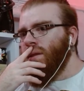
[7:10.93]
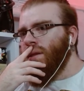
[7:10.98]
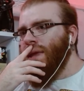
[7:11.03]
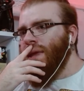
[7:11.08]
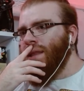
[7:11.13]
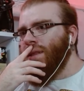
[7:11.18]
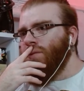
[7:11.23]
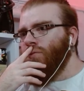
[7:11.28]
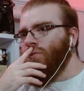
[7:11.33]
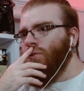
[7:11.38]

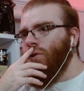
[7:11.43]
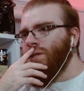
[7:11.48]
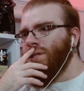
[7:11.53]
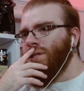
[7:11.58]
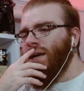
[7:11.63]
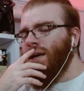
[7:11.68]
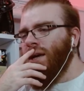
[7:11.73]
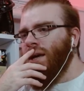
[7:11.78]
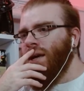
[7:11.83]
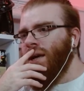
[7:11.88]
That was
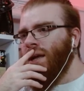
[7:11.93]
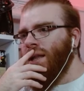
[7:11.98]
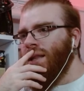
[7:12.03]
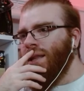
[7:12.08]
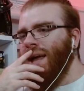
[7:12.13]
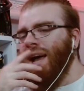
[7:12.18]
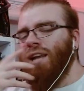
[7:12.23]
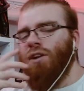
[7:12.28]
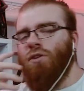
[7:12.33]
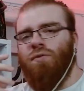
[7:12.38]
a
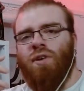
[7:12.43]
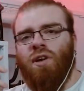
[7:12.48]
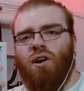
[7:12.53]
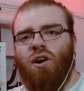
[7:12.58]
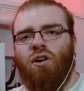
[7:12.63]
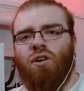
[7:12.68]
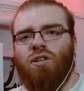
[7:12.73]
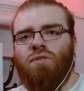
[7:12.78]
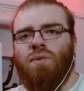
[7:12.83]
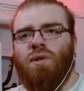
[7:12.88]
line of
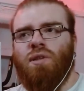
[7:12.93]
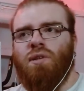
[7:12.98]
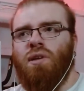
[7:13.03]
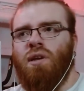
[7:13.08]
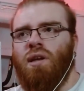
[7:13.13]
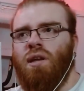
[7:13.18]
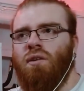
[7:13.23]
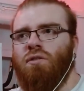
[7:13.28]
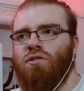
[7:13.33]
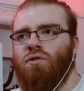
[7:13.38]
encouragement,
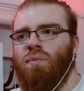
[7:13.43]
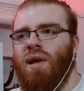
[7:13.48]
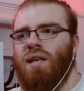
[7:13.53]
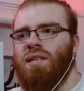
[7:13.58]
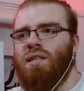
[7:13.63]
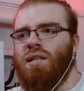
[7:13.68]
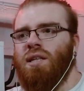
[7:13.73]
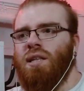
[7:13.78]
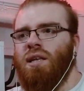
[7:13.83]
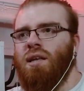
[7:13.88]
so
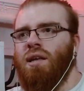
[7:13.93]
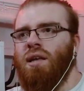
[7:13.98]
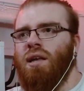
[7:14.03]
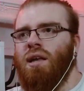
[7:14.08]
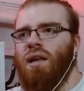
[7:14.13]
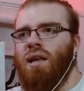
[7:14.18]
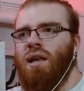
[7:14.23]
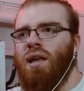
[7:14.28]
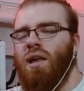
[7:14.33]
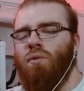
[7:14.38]
basically
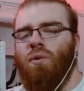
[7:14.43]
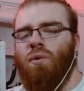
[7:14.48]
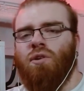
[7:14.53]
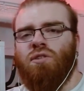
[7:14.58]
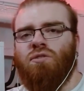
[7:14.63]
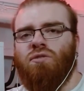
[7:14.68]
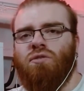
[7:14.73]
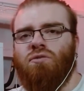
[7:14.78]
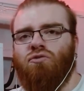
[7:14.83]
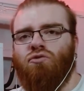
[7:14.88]
he
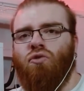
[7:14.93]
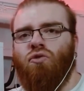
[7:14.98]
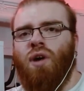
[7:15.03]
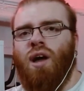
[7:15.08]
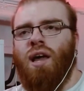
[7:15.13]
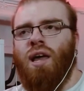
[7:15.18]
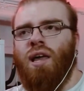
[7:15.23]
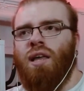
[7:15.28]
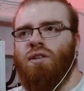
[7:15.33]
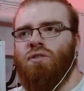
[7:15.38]
was
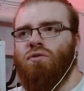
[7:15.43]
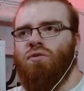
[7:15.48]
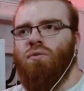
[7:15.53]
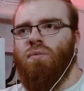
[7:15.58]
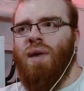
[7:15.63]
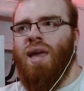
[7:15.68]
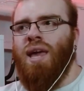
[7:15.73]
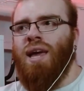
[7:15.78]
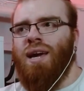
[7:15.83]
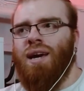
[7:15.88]
trying
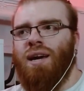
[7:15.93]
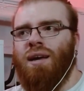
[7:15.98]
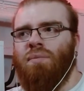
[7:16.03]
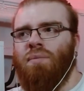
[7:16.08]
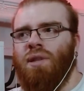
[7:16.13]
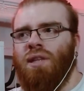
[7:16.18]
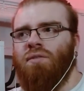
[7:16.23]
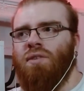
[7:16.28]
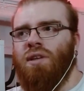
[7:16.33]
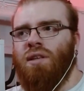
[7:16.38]
to make her
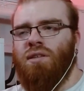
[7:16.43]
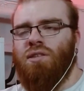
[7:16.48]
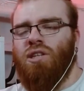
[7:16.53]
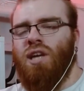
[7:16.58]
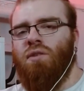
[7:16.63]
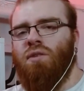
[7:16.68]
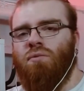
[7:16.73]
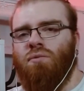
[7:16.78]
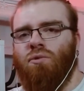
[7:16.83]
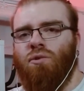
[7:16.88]
believe that
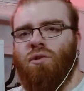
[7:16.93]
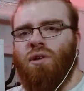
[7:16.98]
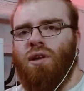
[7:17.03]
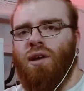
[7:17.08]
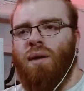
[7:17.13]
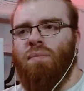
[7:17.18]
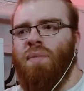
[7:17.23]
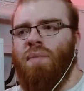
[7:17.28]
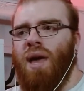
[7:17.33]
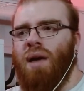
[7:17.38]
Shane will
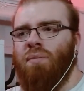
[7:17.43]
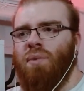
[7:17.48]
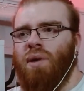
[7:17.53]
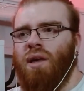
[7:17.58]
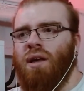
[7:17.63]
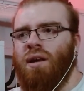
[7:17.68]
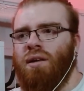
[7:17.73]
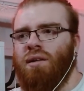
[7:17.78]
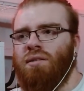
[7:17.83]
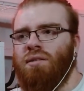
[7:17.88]
come back
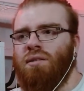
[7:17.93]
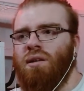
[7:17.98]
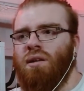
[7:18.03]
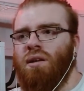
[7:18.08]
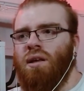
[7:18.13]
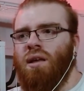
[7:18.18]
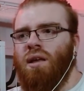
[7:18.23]
because